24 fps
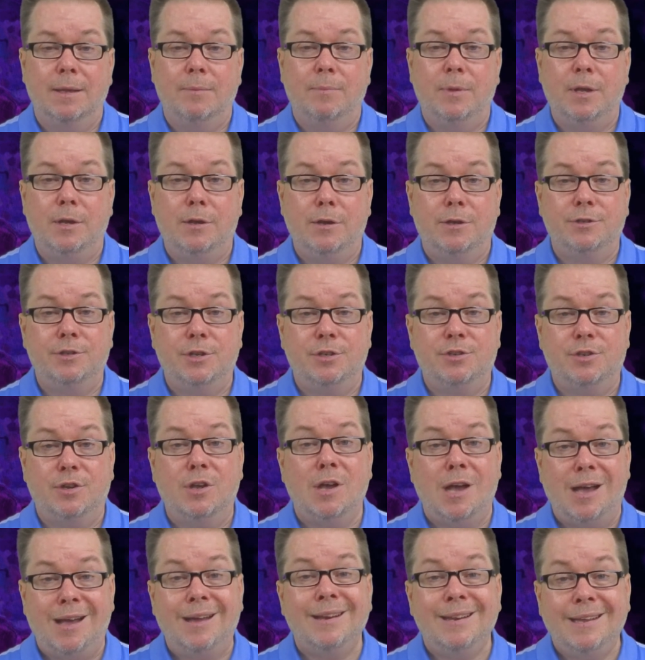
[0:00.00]
Because it's
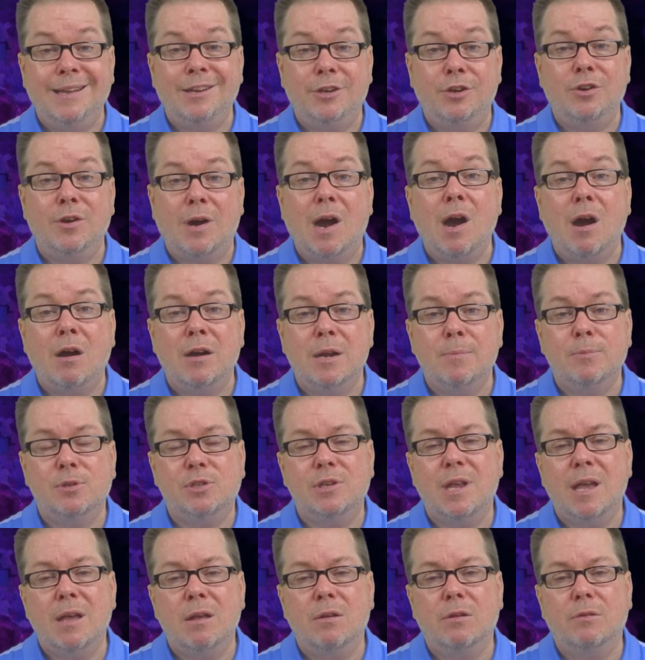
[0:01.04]
God in your heart
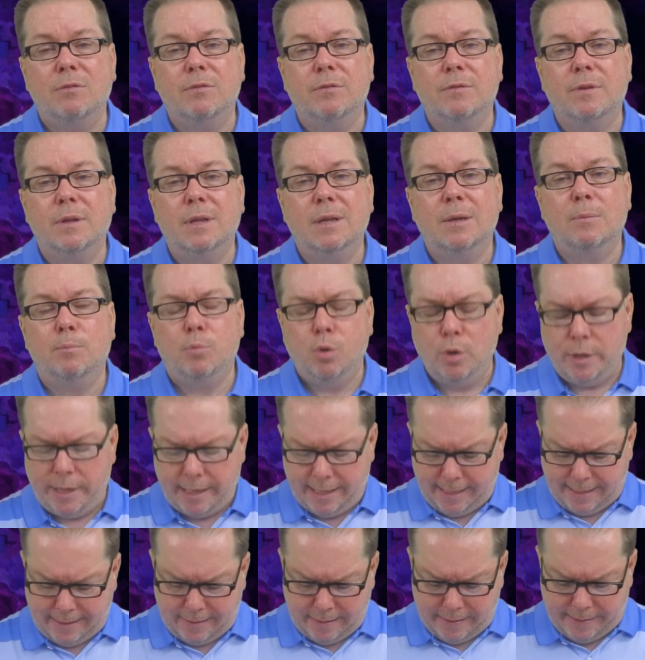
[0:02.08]
Himself putting
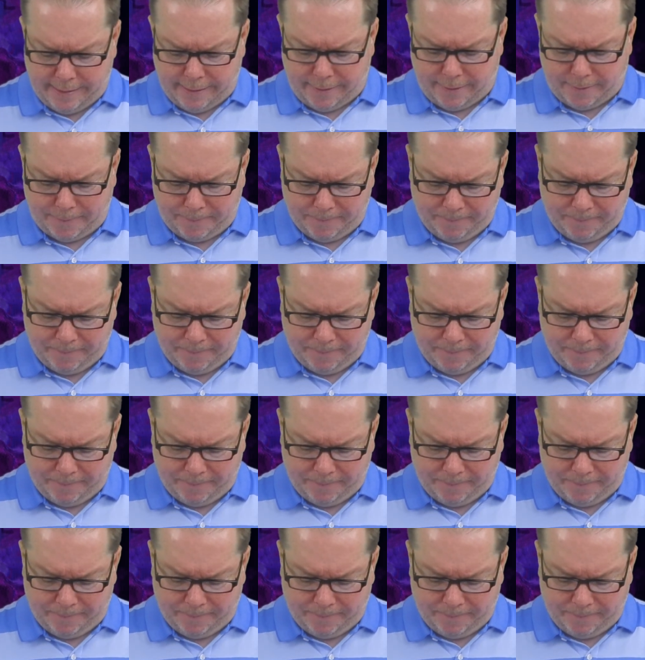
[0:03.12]
it there.